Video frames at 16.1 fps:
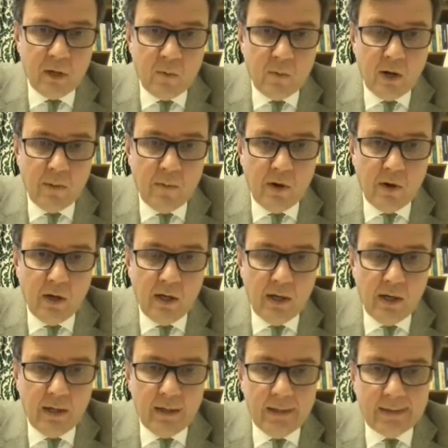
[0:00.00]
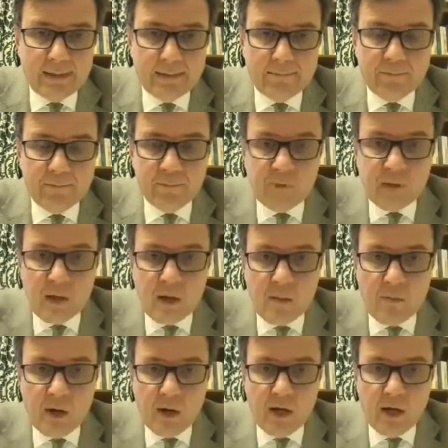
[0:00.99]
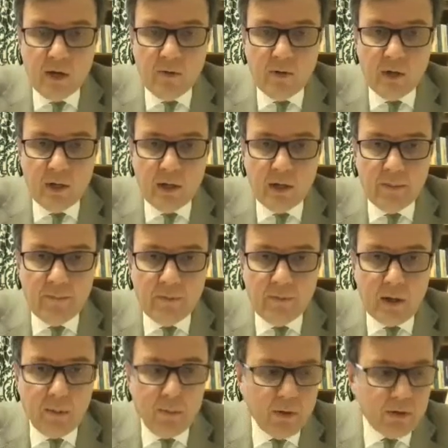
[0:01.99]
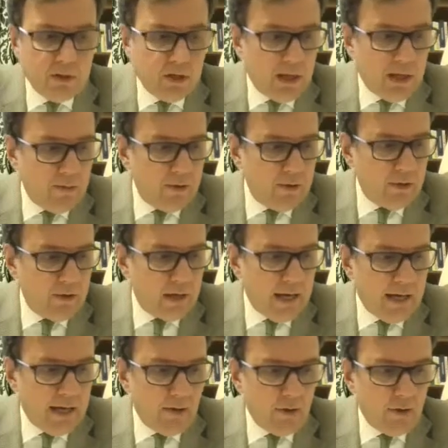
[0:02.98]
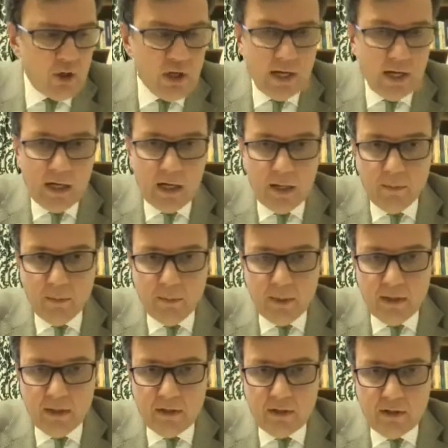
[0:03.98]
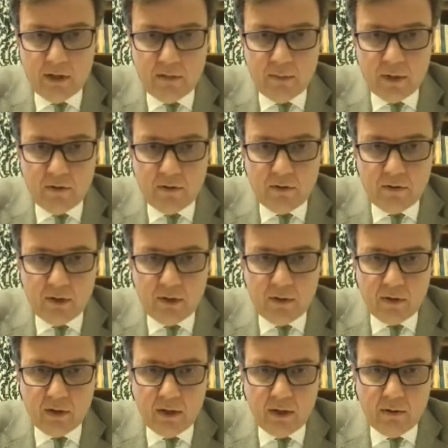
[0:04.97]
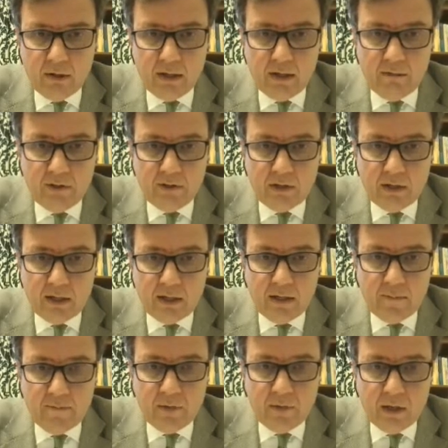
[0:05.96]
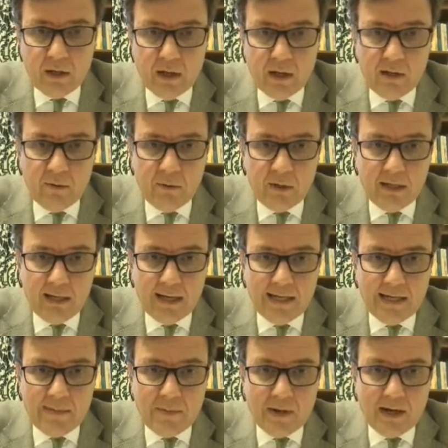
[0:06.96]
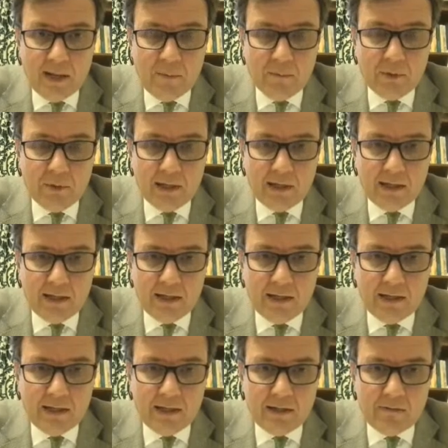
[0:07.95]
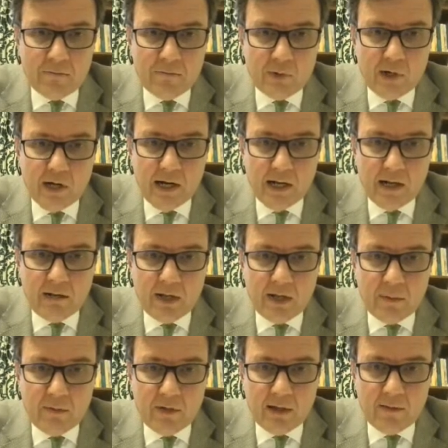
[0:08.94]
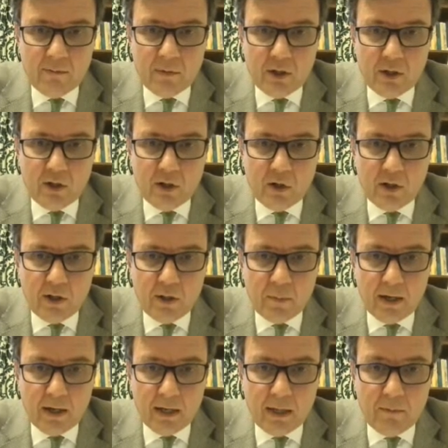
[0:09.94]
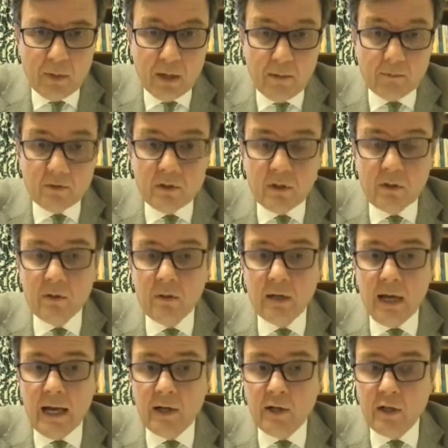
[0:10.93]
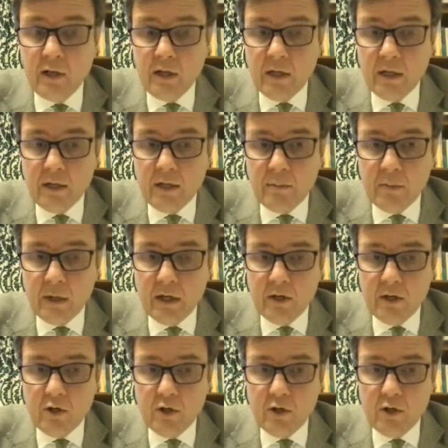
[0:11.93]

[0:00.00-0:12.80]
when my own a person came to do the annual checkup about 6 months or so ago, I have to say, I don't want to land him in it, but he didn't really seem to have much knowledge about heat pumps. So actually making